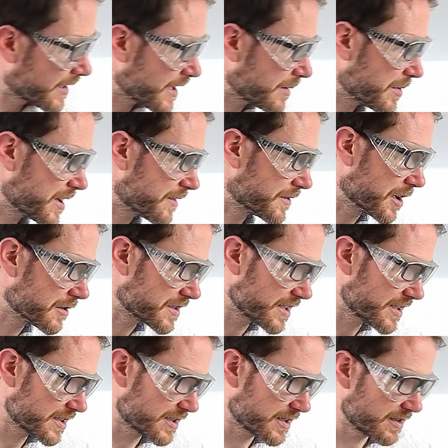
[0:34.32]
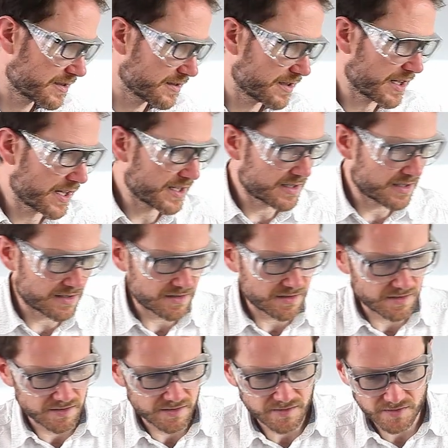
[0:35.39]
they may have noticed that
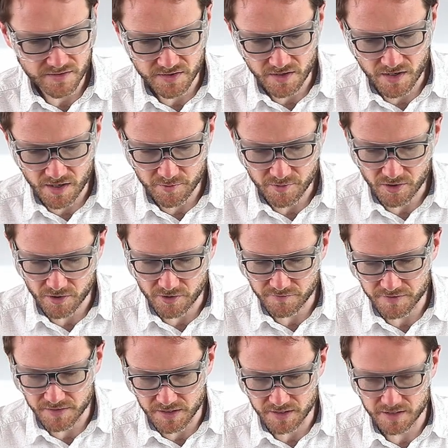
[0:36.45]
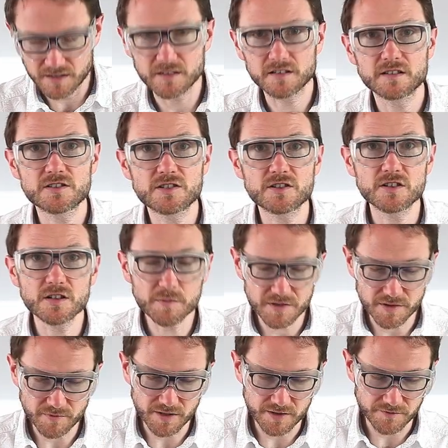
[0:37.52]
some of the
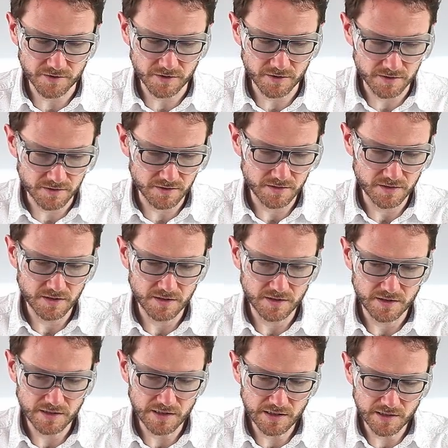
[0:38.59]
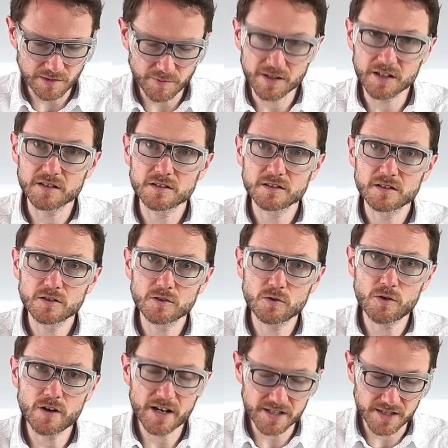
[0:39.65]
tubes might have gone a little bit
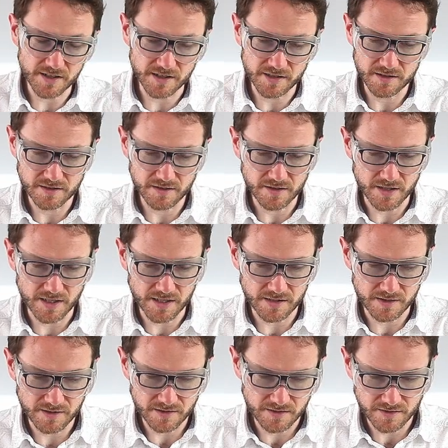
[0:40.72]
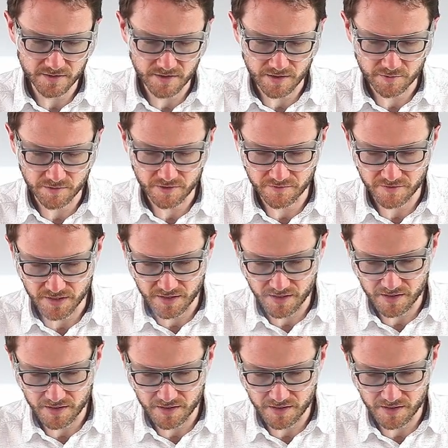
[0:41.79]
quieter than some of the